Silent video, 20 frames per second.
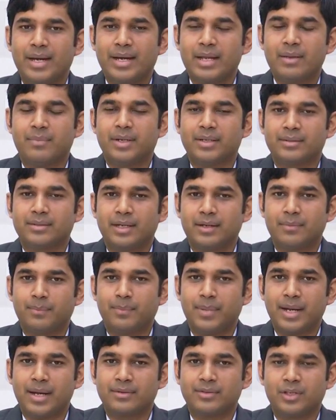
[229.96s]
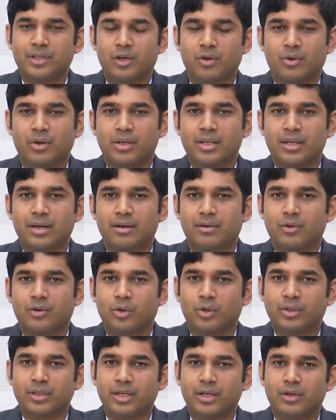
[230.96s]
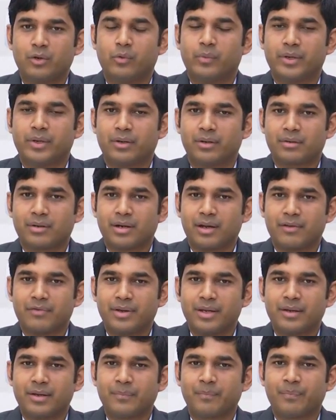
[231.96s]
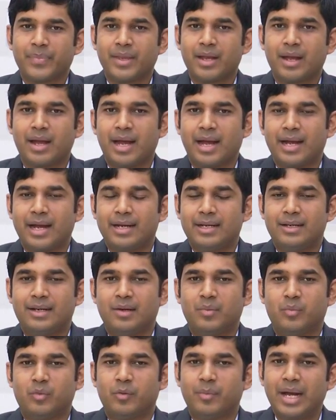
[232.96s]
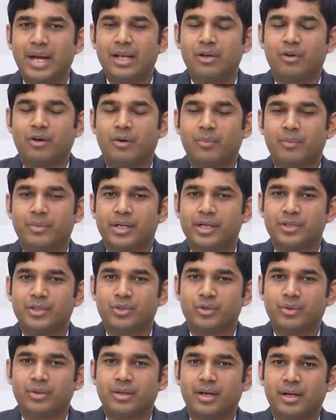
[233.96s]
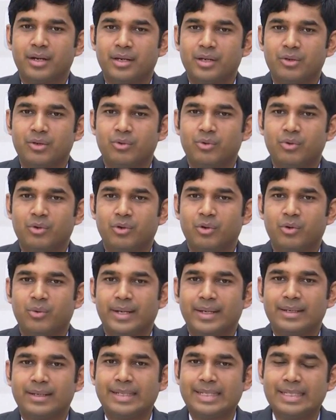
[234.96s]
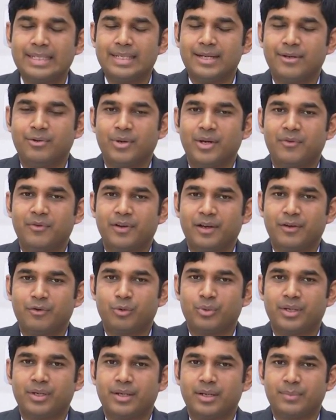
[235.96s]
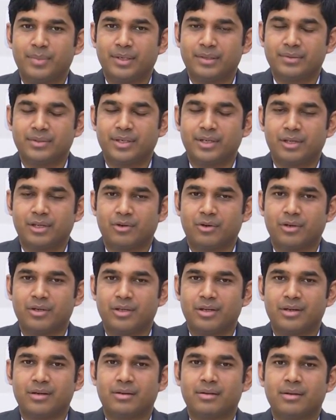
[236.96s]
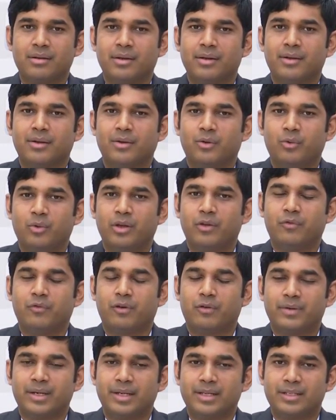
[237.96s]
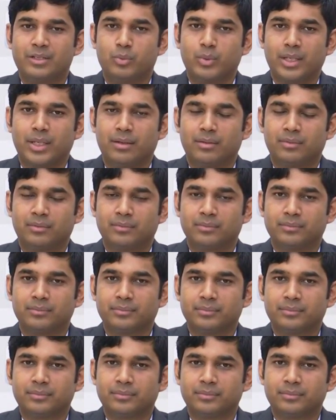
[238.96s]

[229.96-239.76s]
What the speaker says: 20% plus year-on-year growth in overall traffic. And the mobile component should continue to grow at a healthy 25 to 30% year-on-year going forward as well.